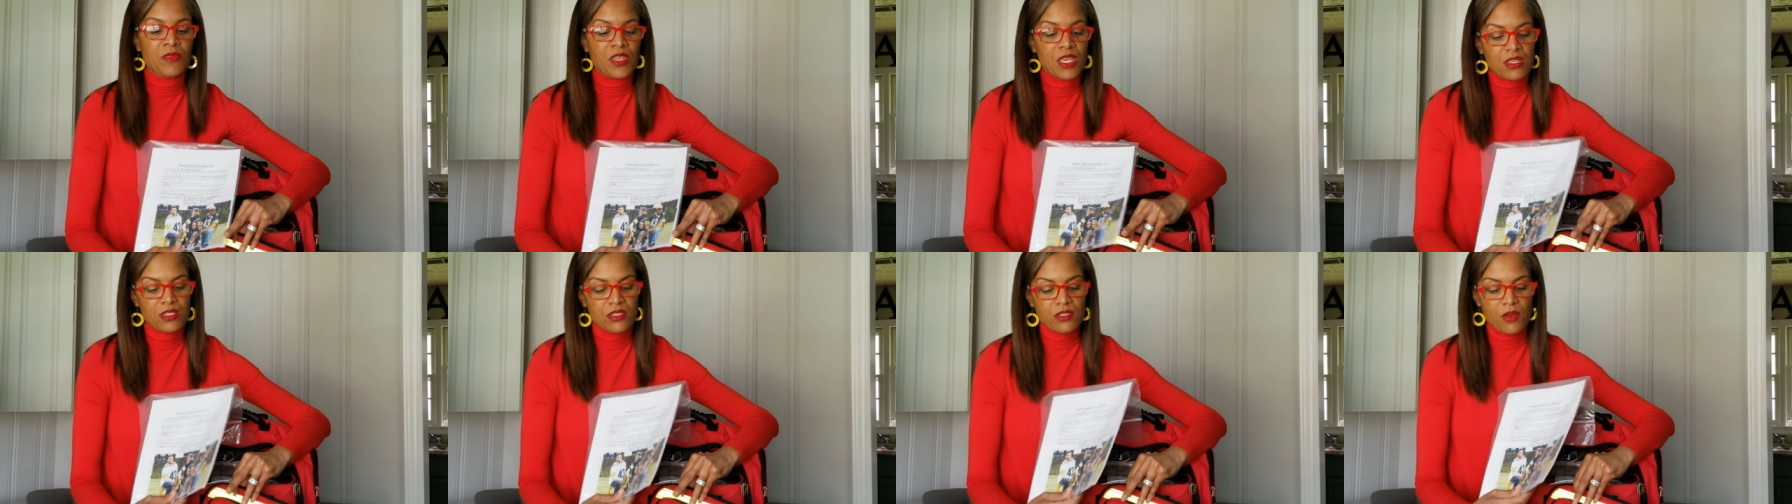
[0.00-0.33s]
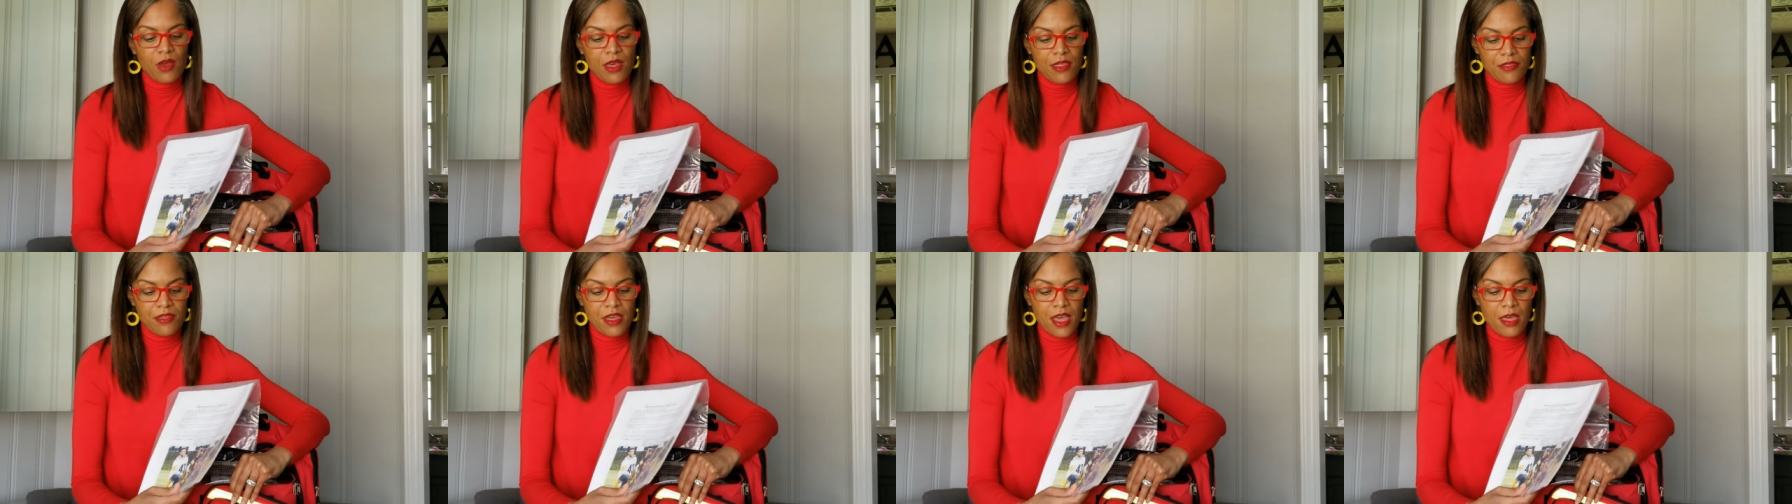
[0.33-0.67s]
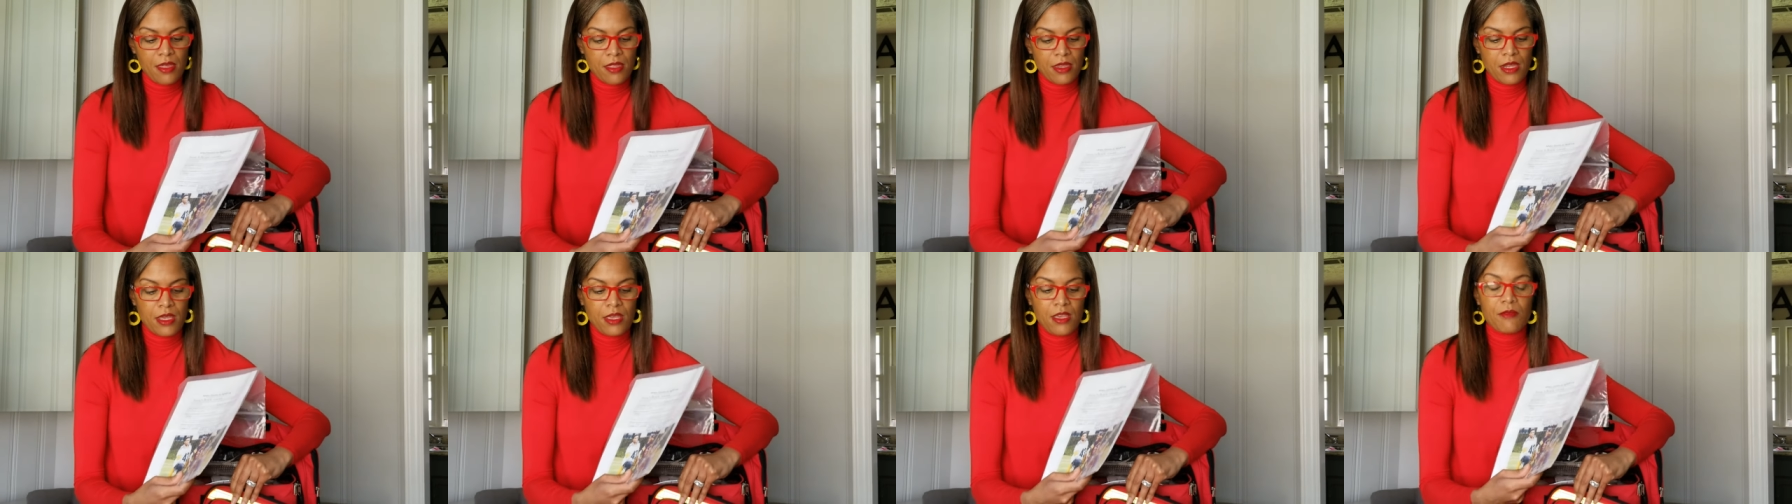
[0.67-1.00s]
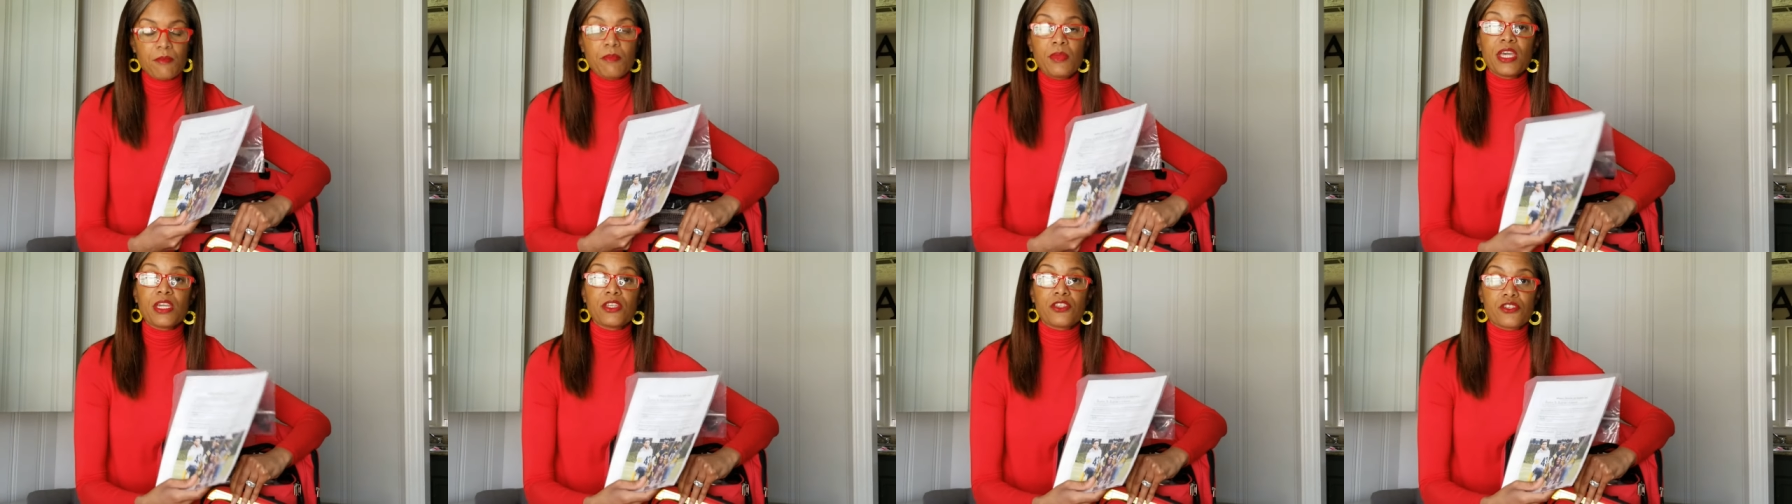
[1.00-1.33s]
So I thought
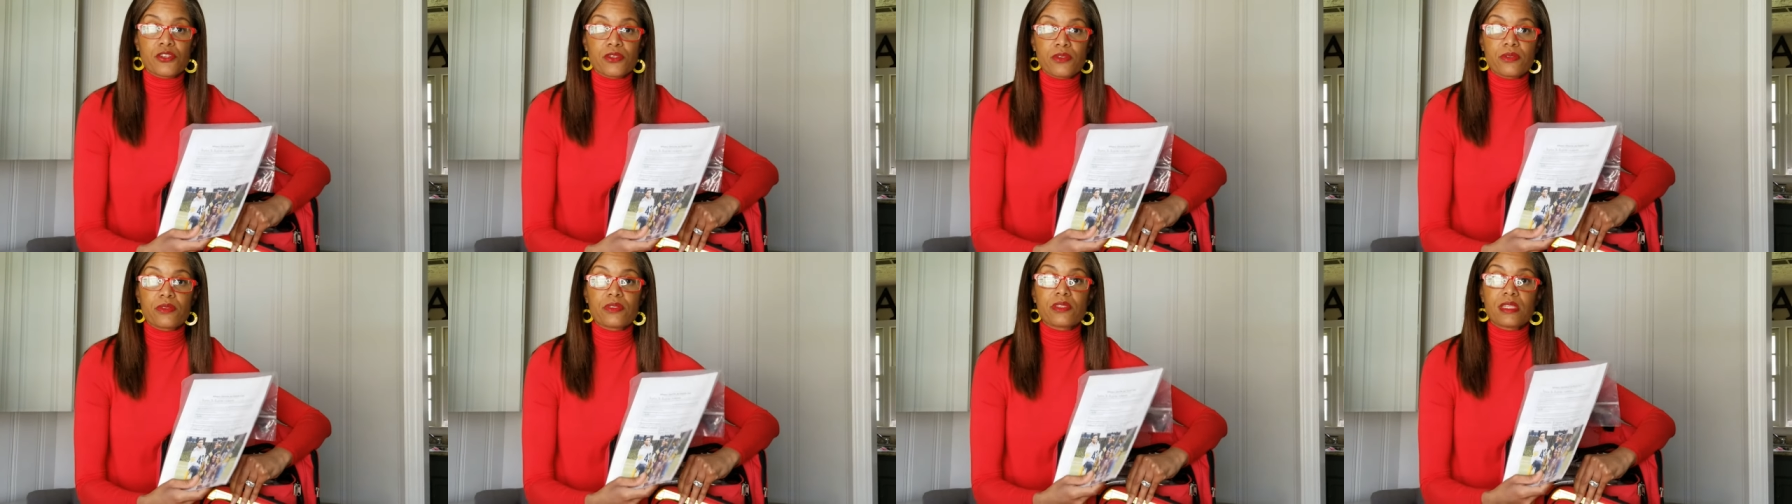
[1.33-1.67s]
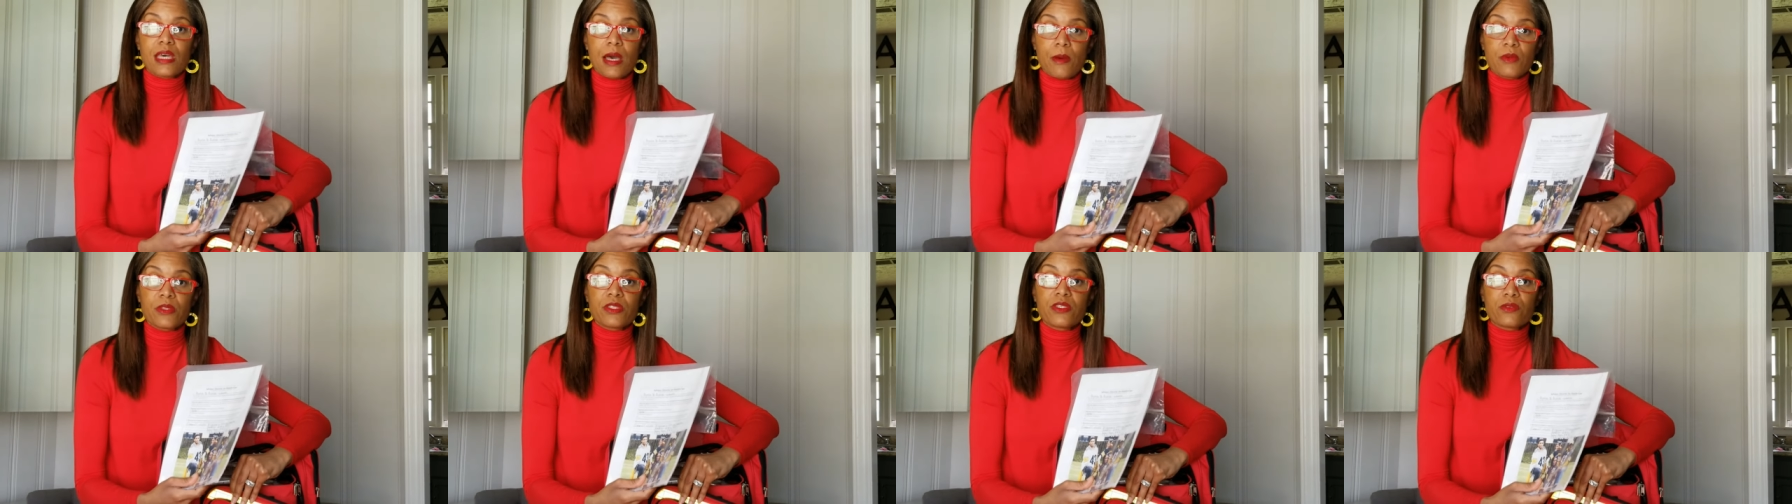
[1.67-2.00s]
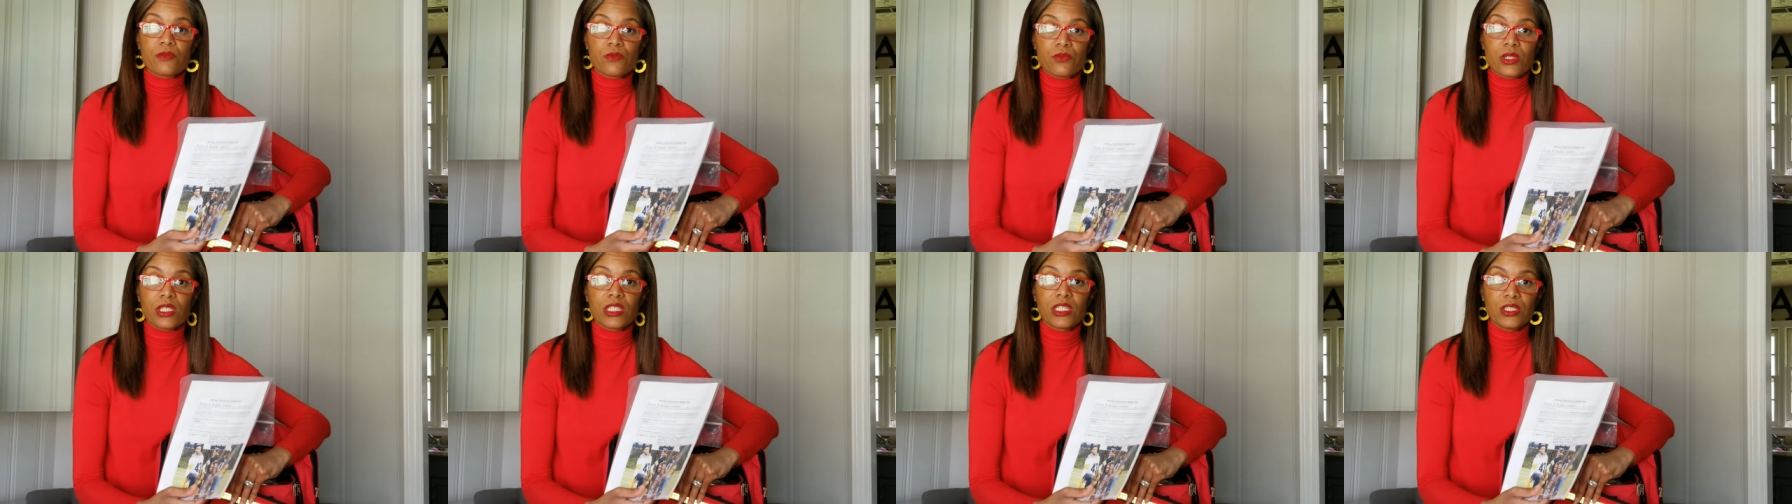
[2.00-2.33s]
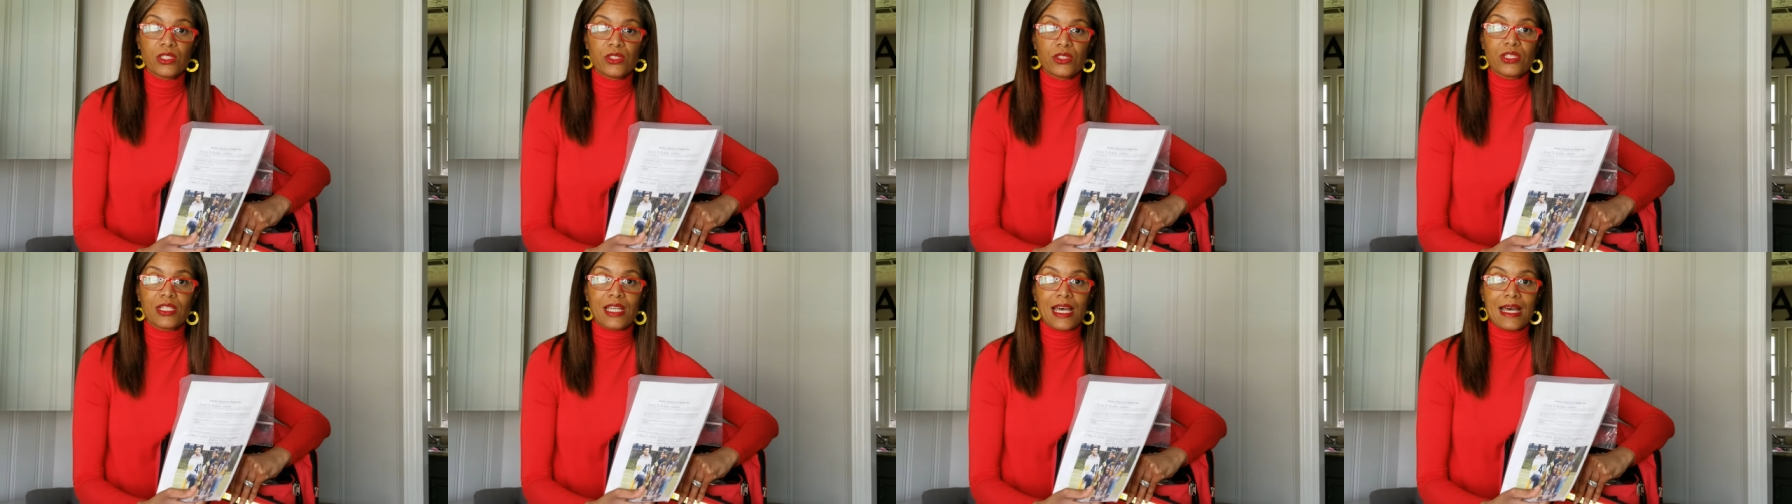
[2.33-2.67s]
pictures, that was a really
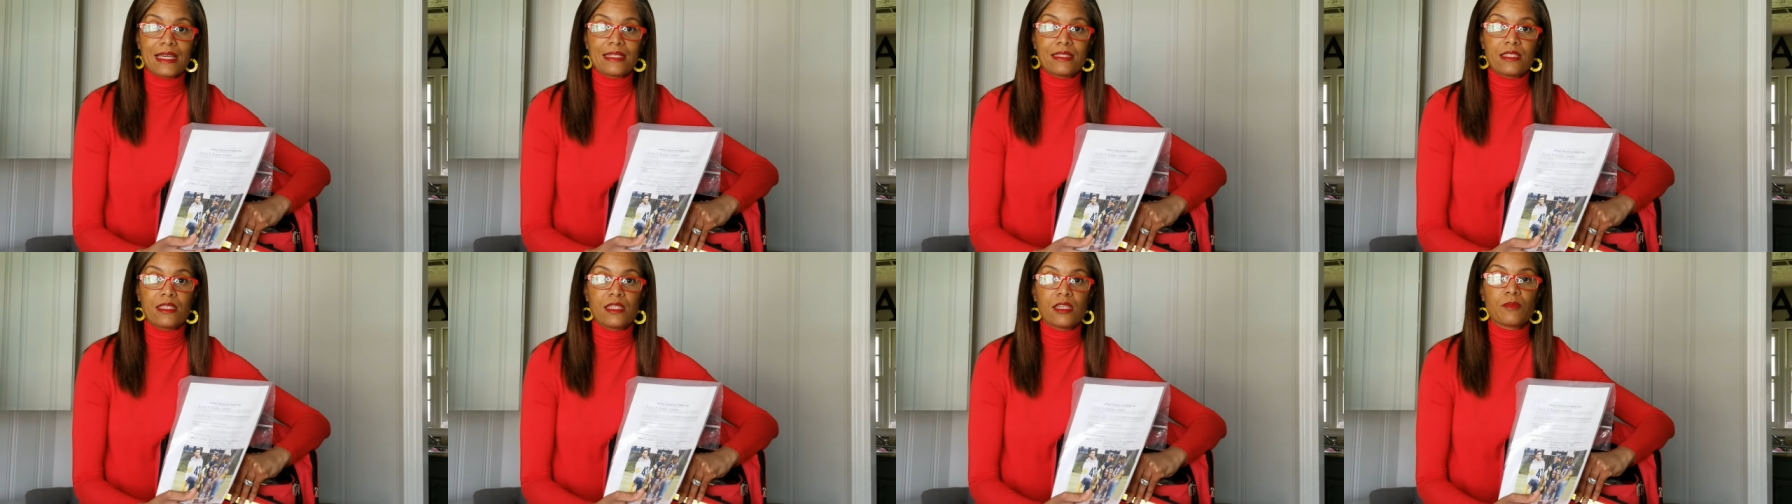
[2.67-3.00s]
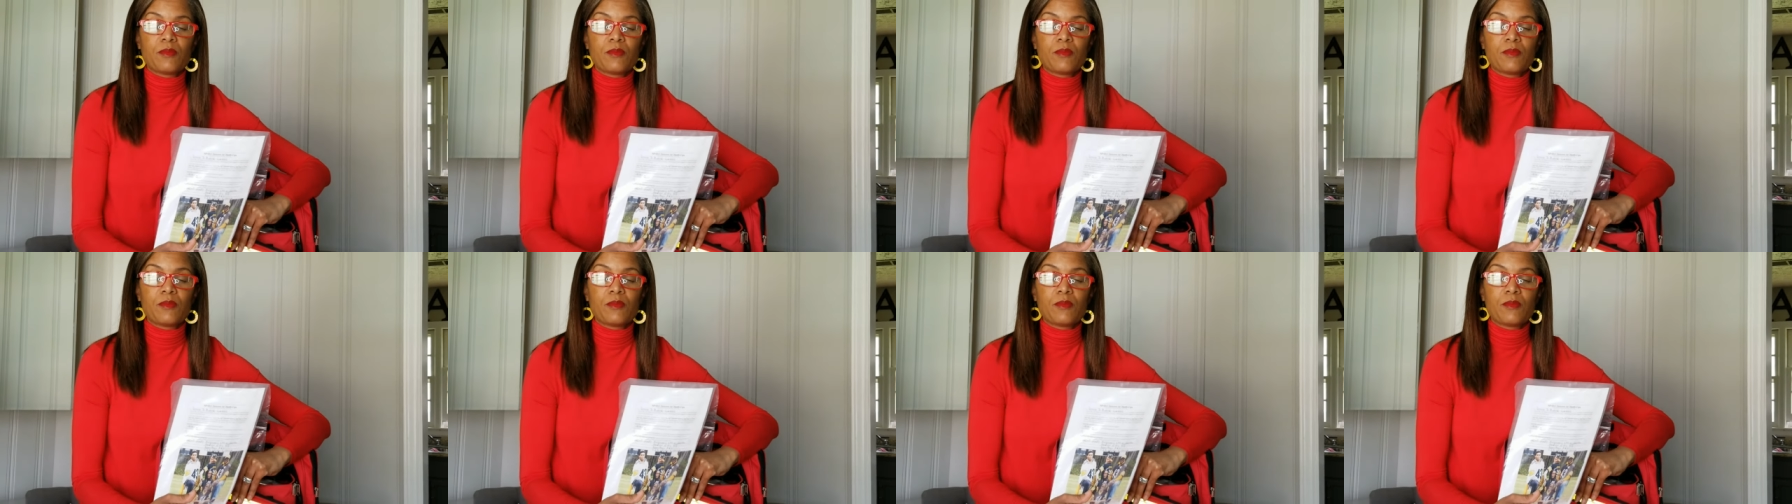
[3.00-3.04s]
good idea.